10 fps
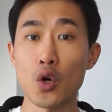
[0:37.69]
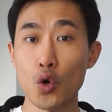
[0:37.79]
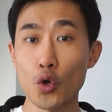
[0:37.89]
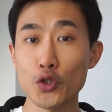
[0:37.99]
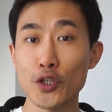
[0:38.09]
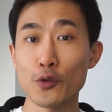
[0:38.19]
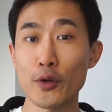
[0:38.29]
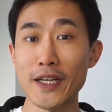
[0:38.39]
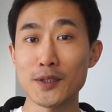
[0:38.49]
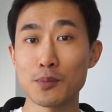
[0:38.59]
or you could
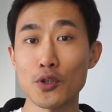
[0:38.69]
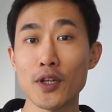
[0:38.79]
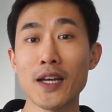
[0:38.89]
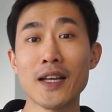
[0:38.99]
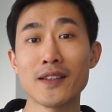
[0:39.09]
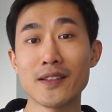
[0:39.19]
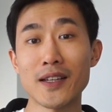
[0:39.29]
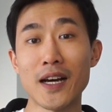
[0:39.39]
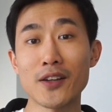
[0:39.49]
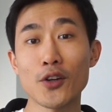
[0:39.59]
read his book, The
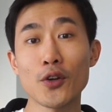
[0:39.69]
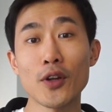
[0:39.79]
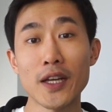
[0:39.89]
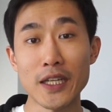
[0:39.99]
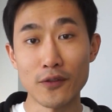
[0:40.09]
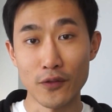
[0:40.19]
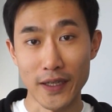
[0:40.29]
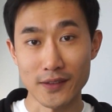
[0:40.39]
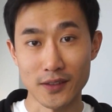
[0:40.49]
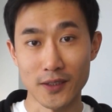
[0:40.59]
Dando
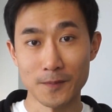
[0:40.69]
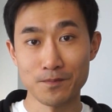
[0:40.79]
Investor.